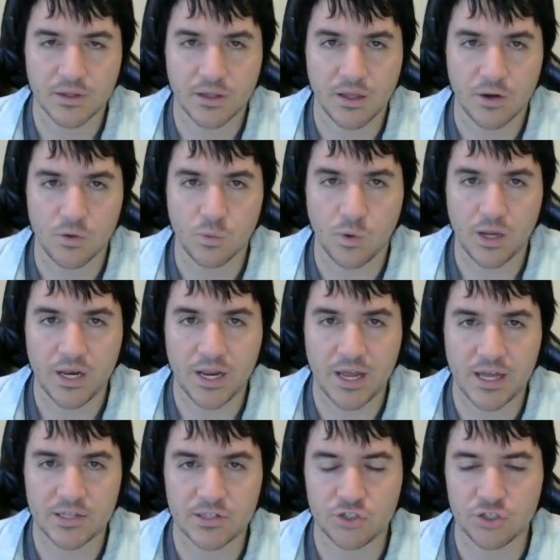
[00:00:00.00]
and white
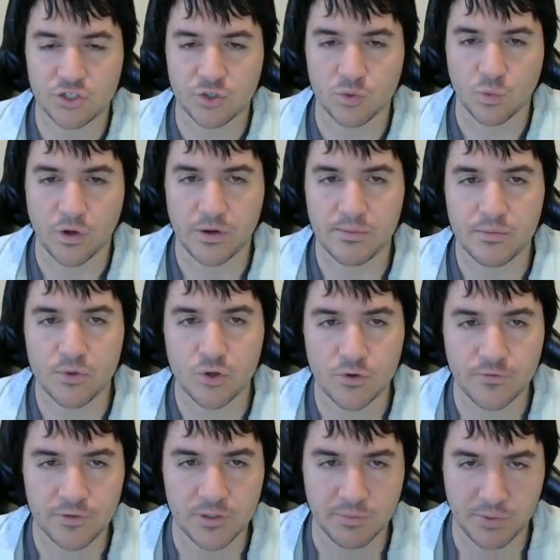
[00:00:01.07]
has just one
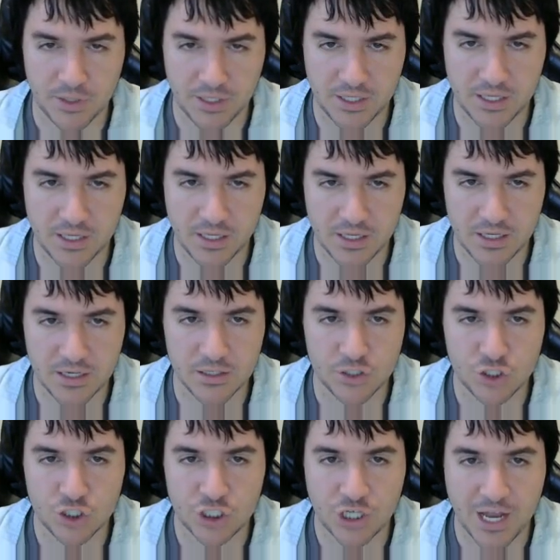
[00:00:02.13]
move to put the king in
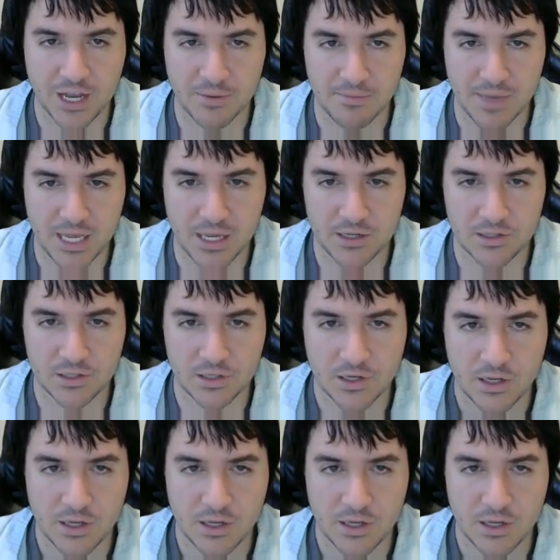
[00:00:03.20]
checkmate.